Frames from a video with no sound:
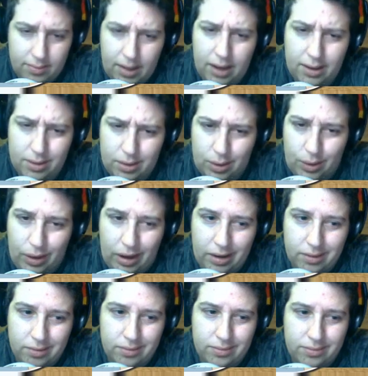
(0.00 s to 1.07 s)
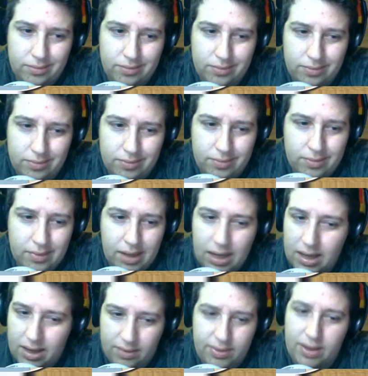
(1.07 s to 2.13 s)
I can do that.
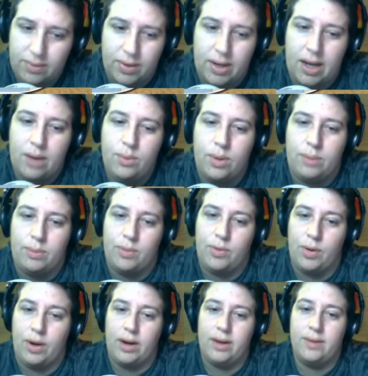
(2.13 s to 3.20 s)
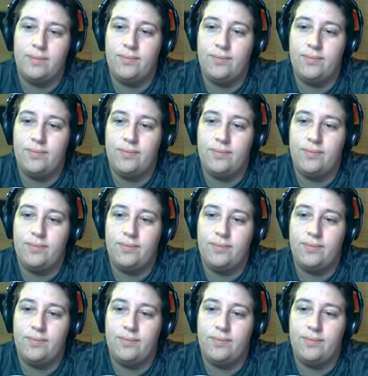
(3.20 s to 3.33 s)
Never caught one before.